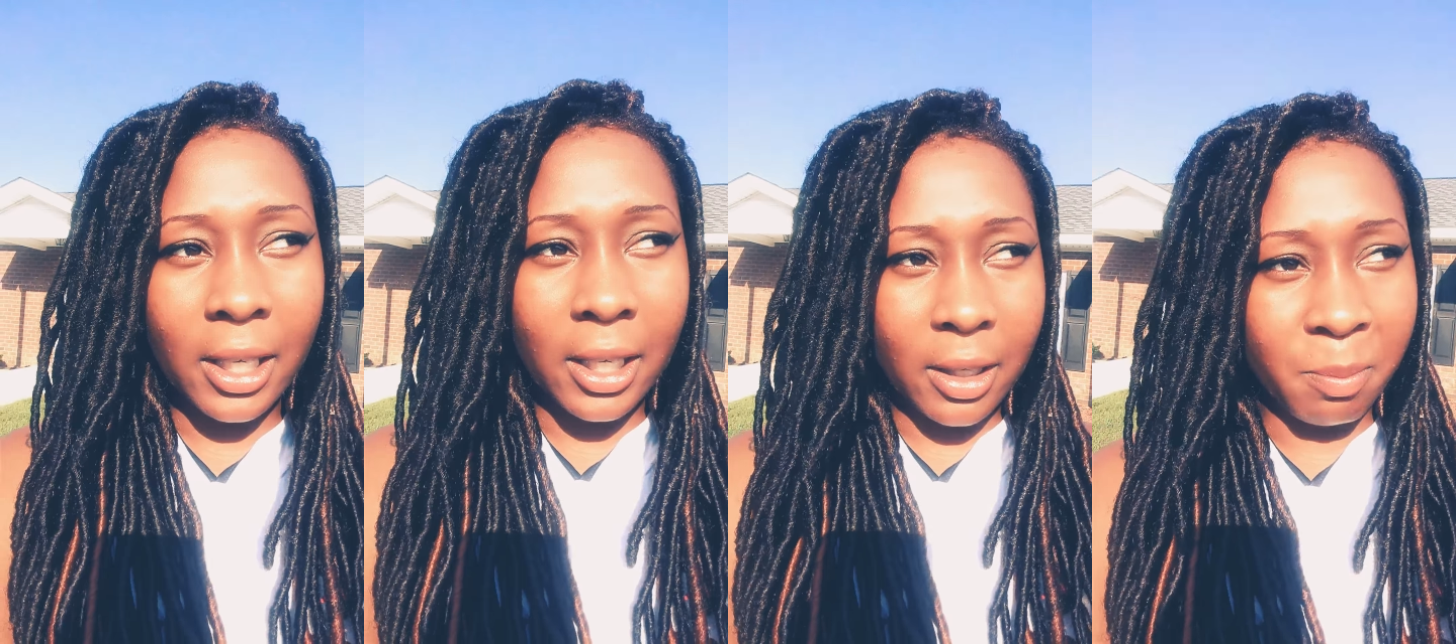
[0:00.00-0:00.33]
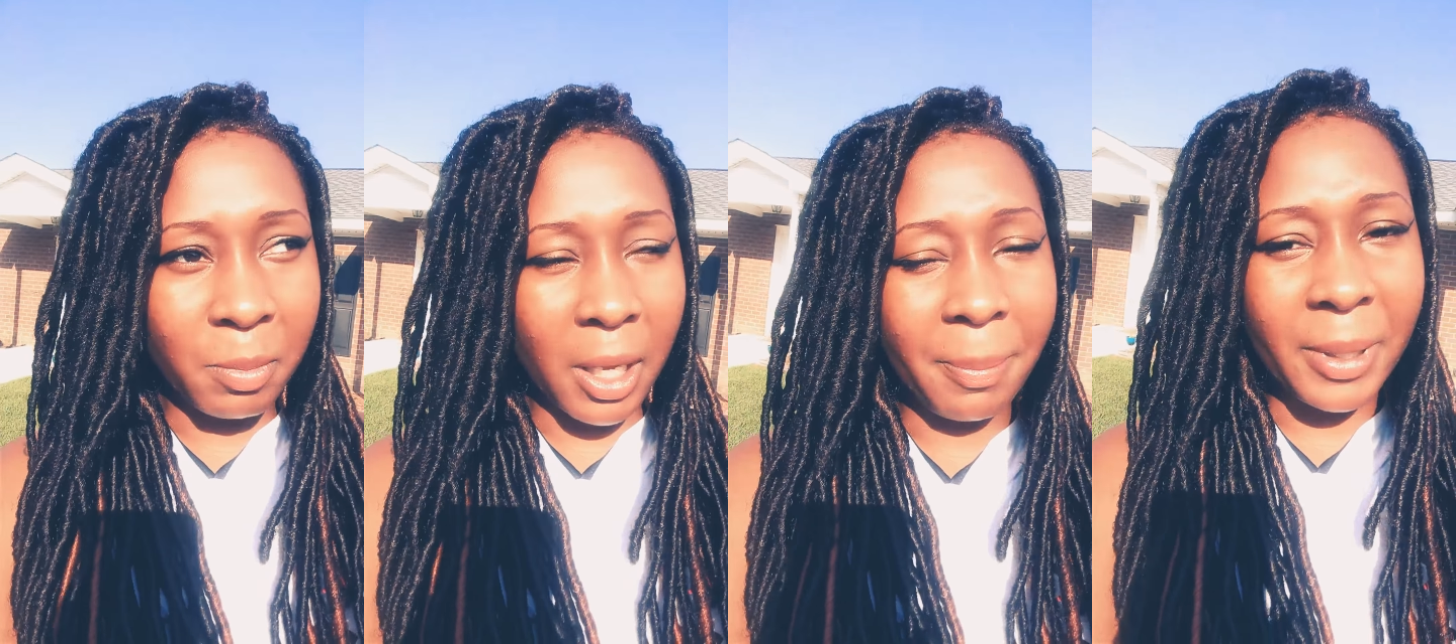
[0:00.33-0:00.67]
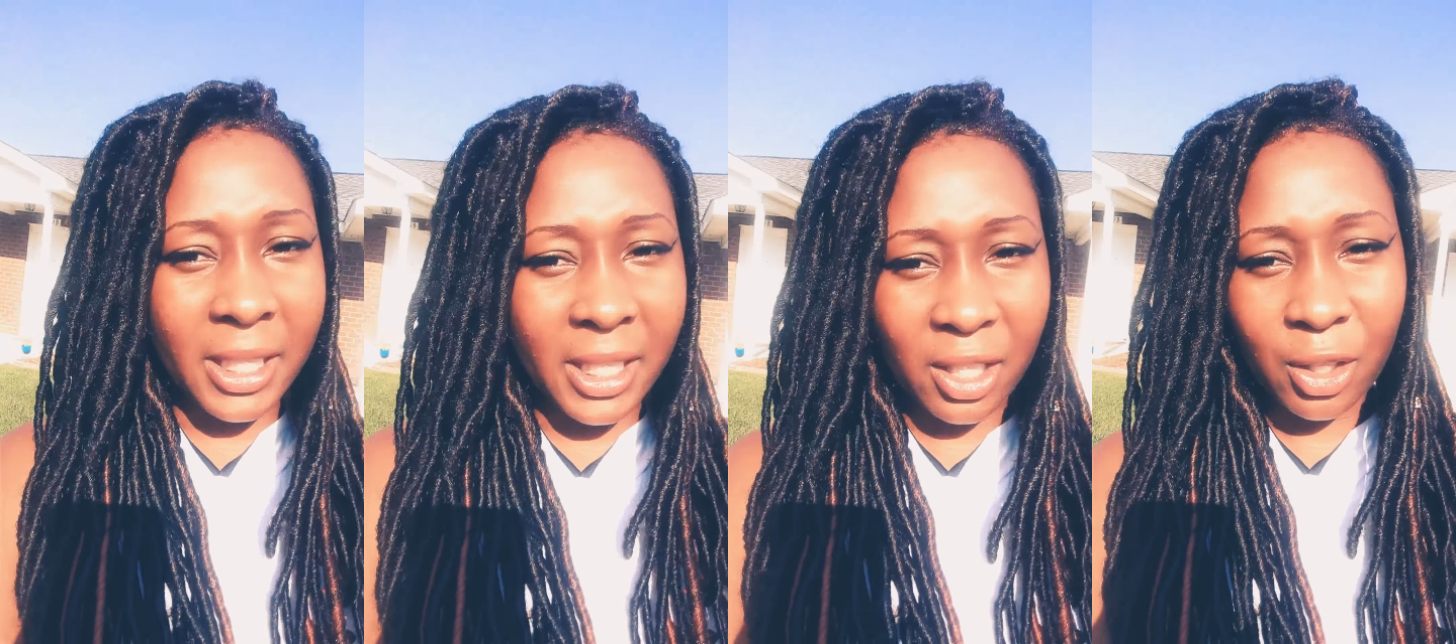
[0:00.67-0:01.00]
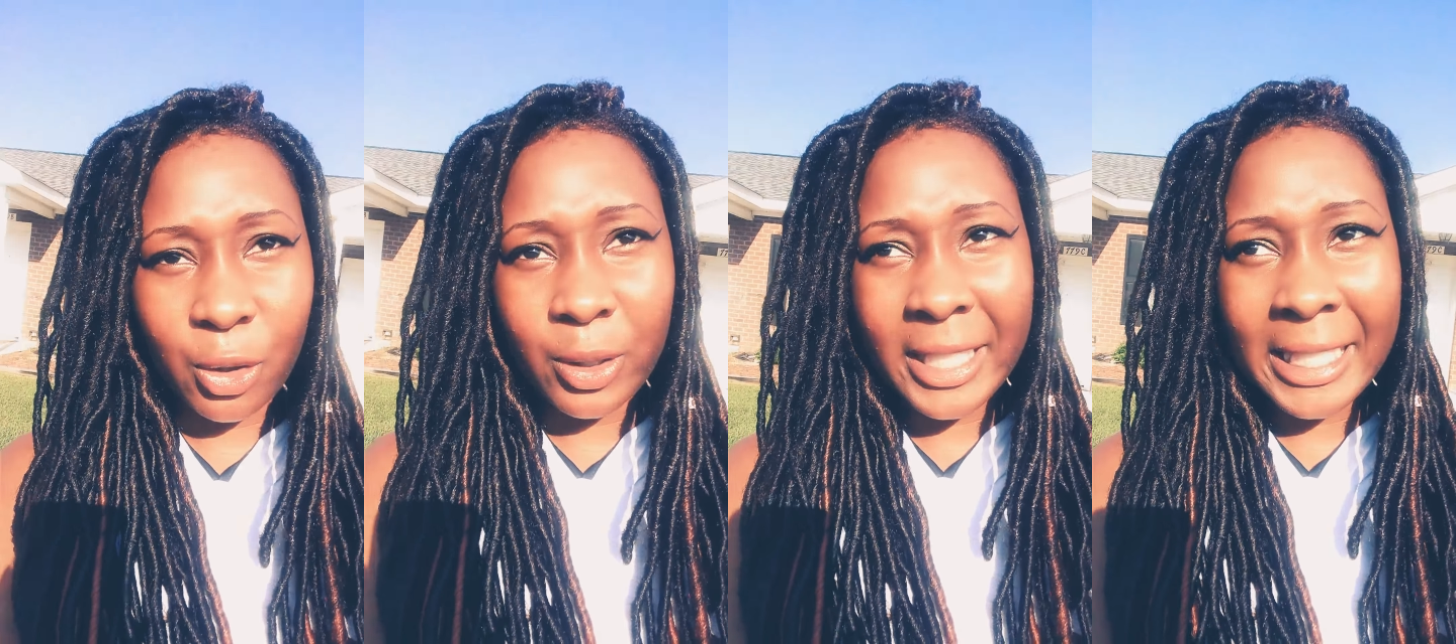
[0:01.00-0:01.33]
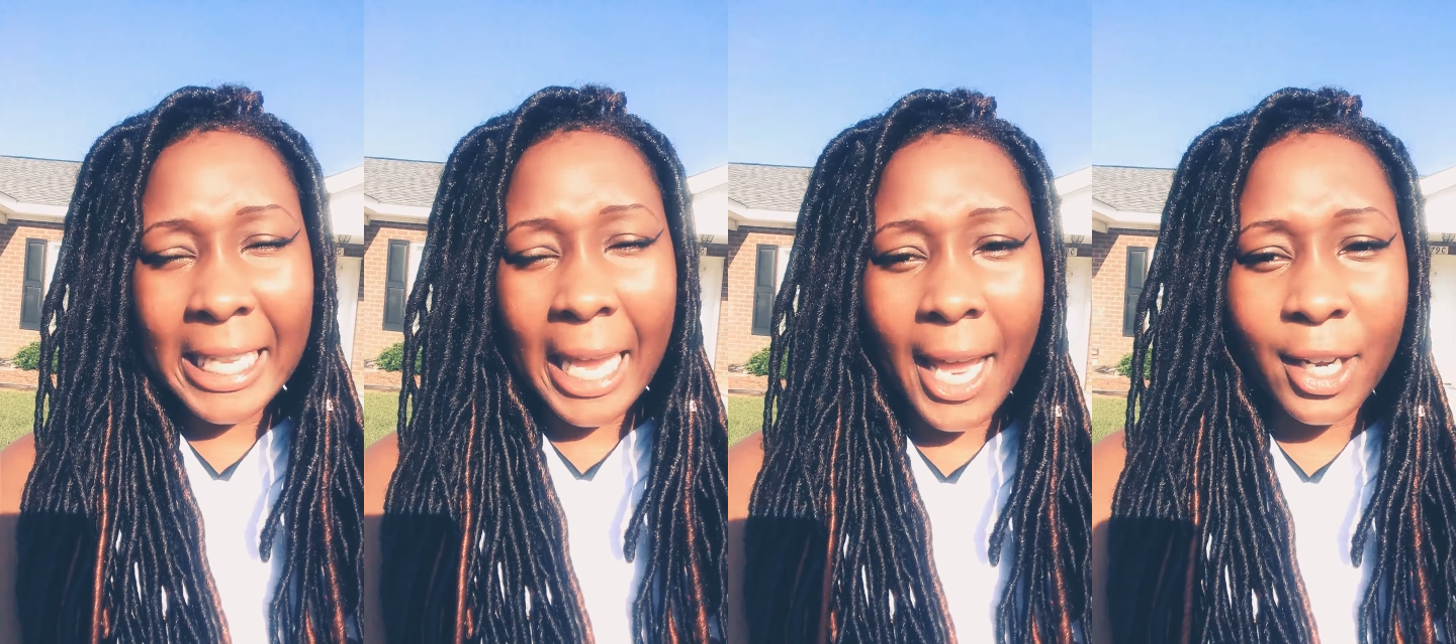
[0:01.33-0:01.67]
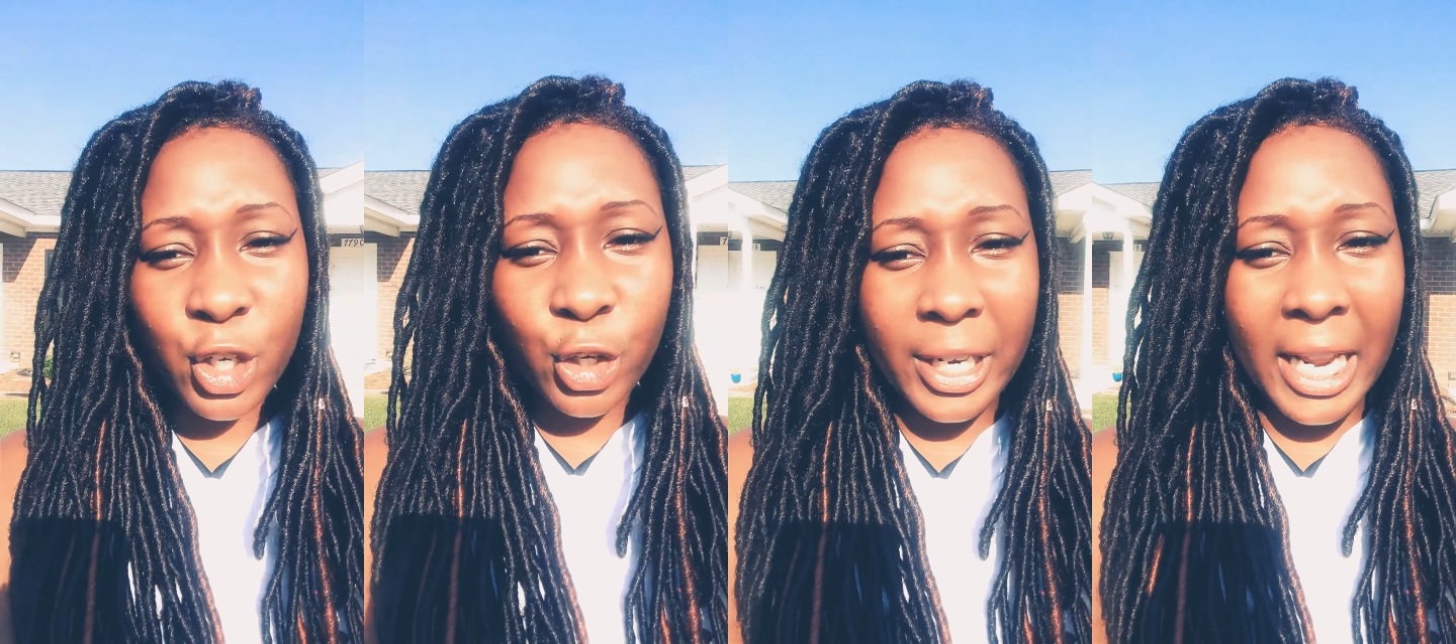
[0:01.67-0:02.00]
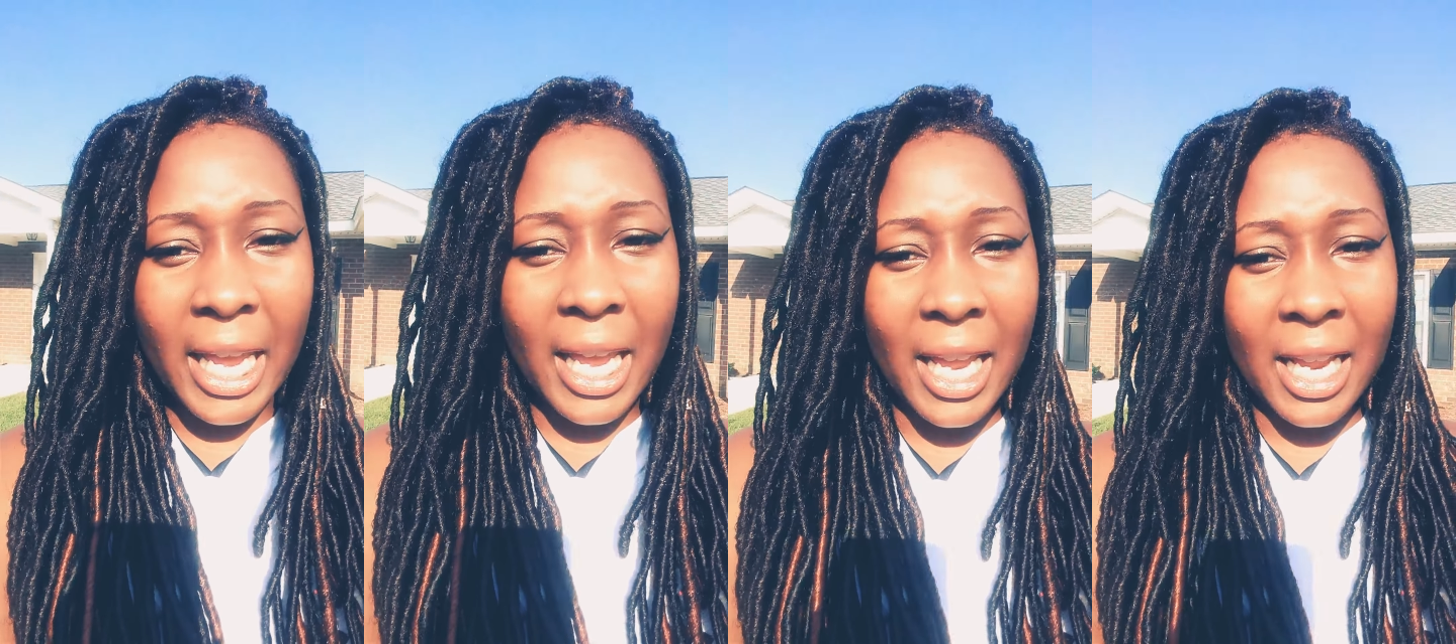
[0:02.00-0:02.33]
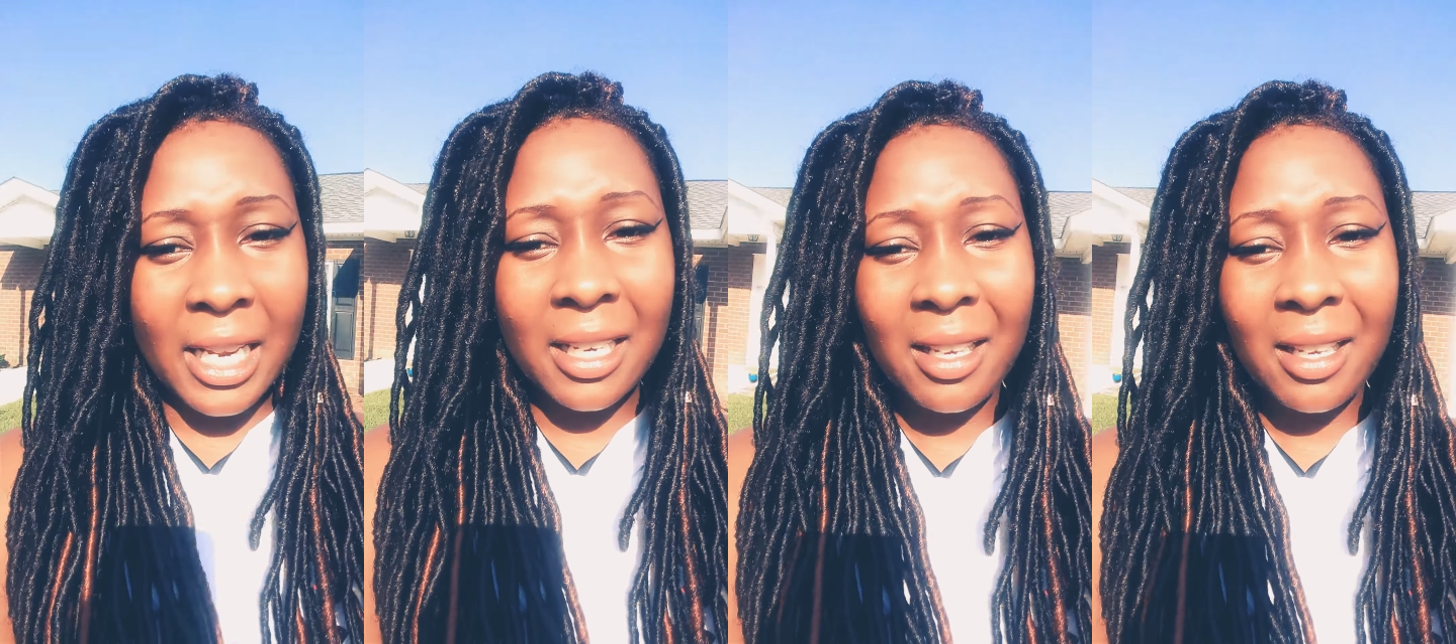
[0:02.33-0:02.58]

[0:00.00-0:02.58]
um, up until Saturday,